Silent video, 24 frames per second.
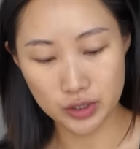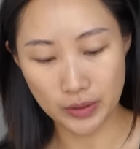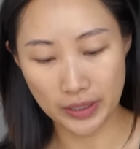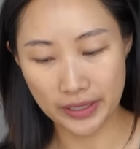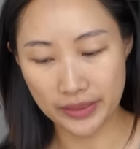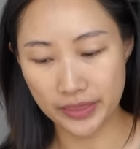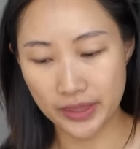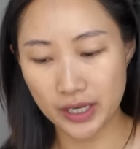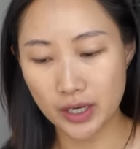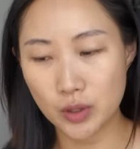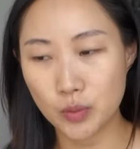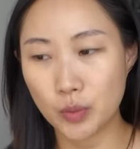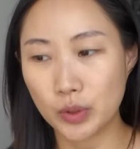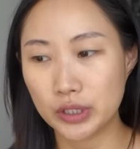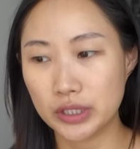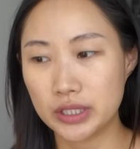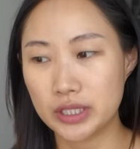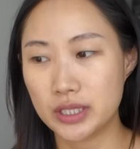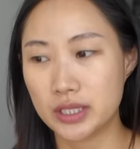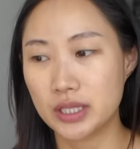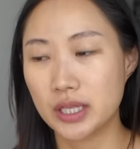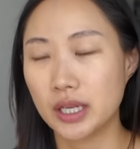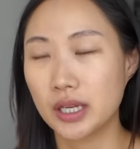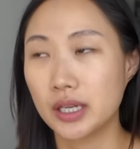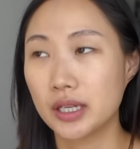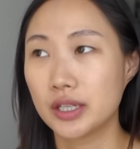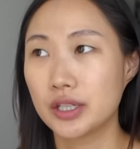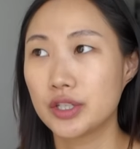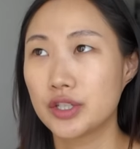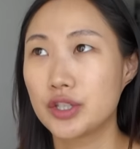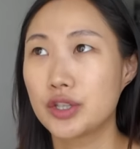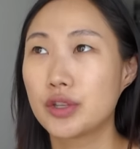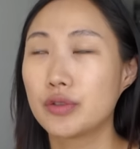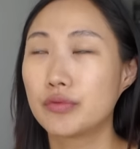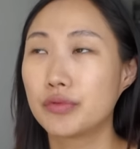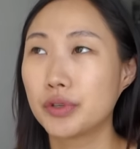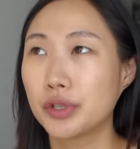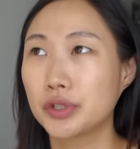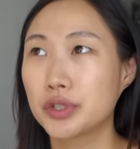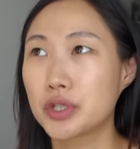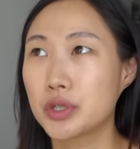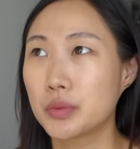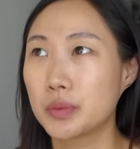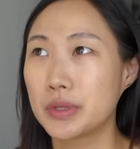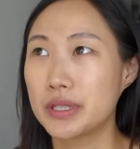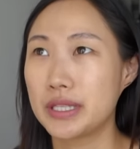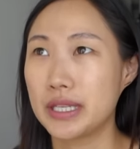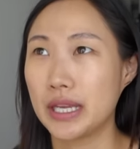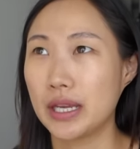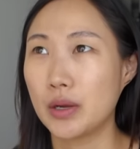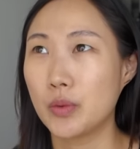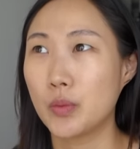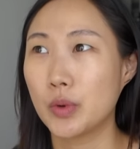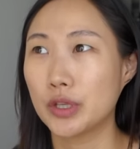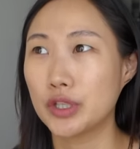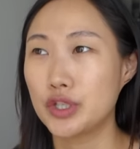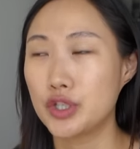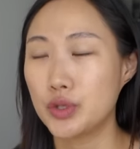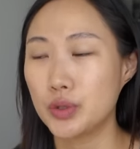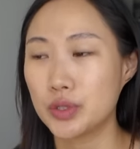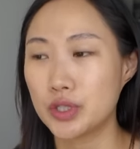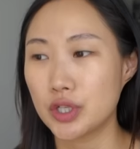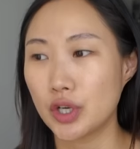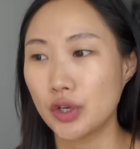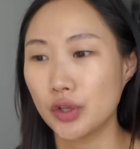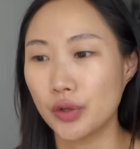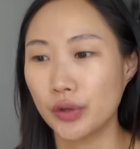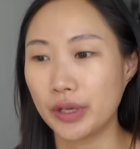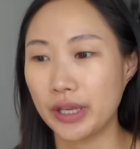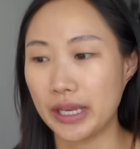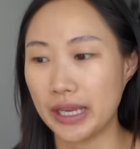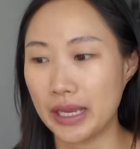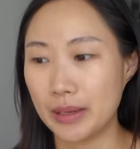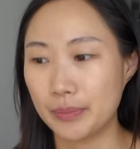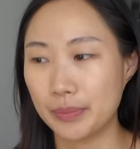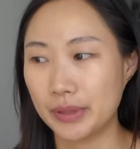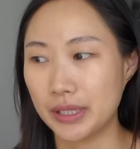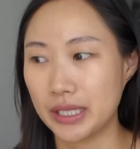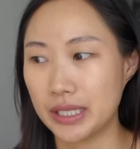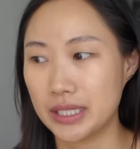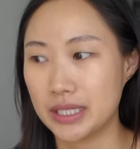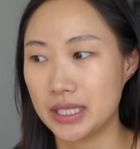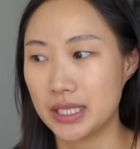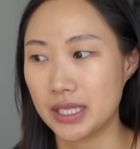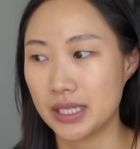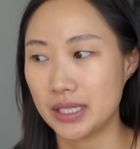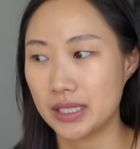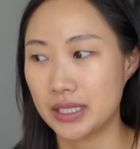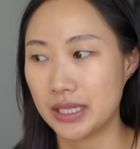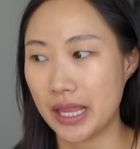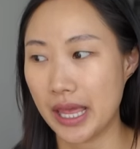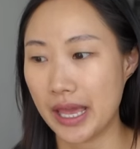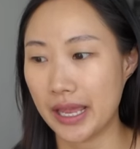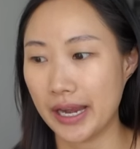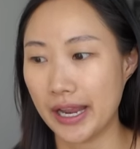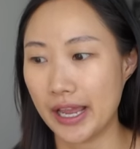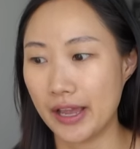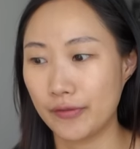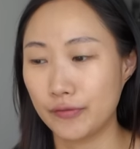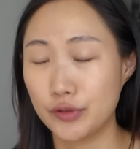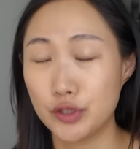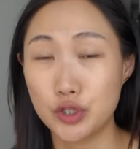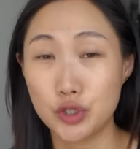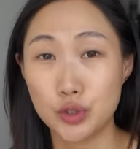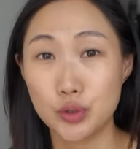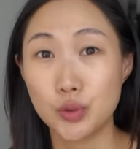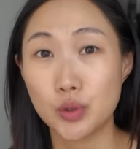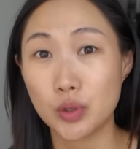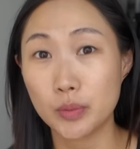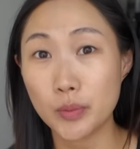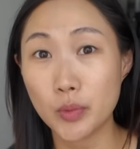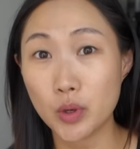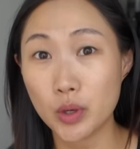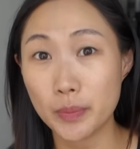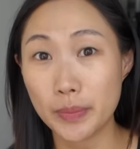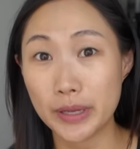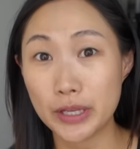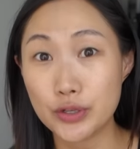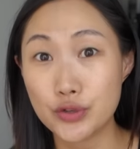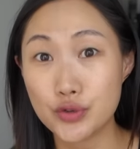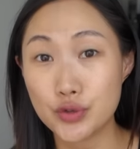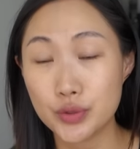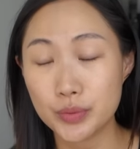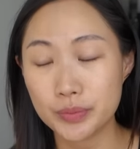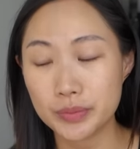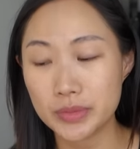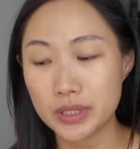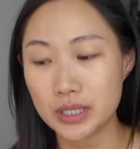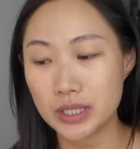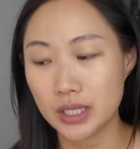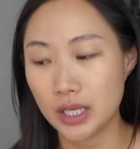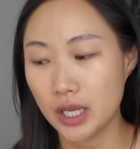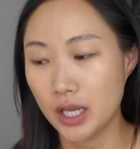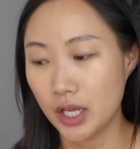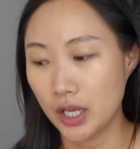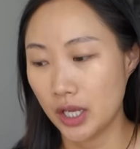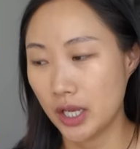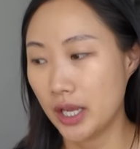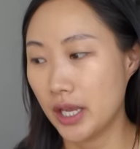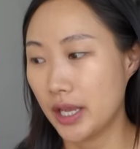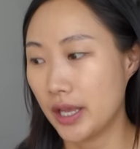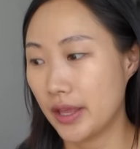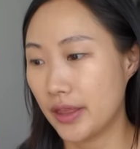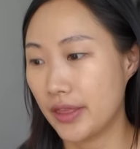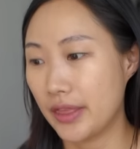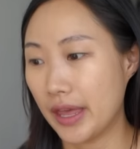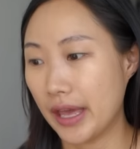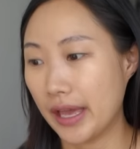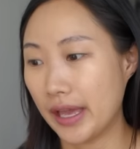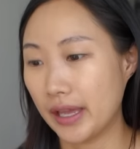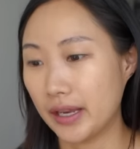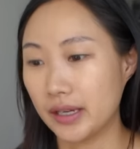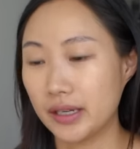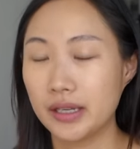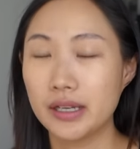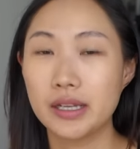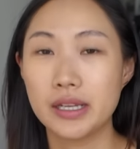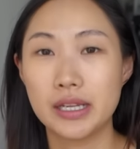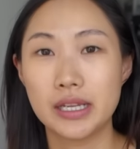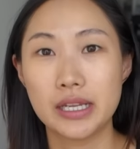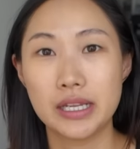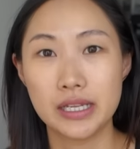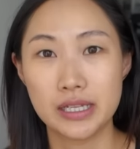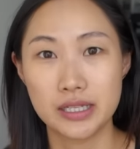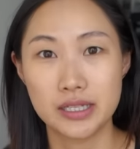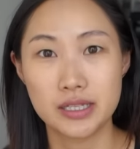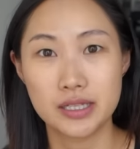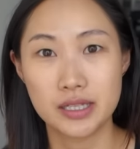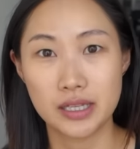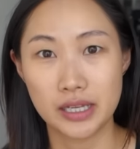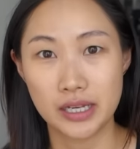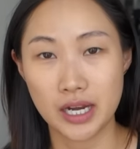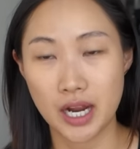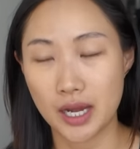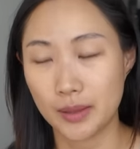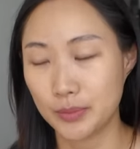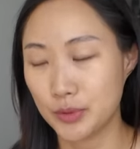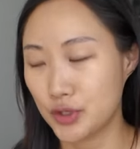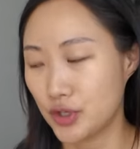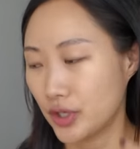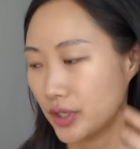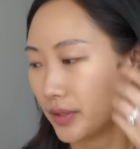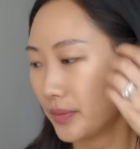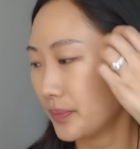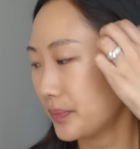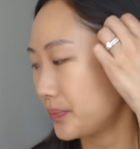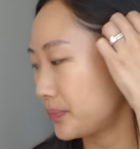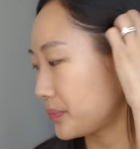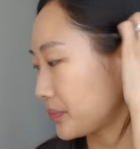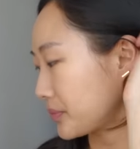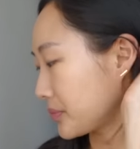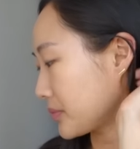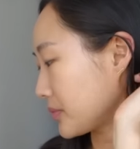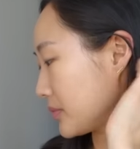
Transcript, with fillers: So I think once the realtor was saying, once you start looking at places that have 2 or more bedrooms, that is an option.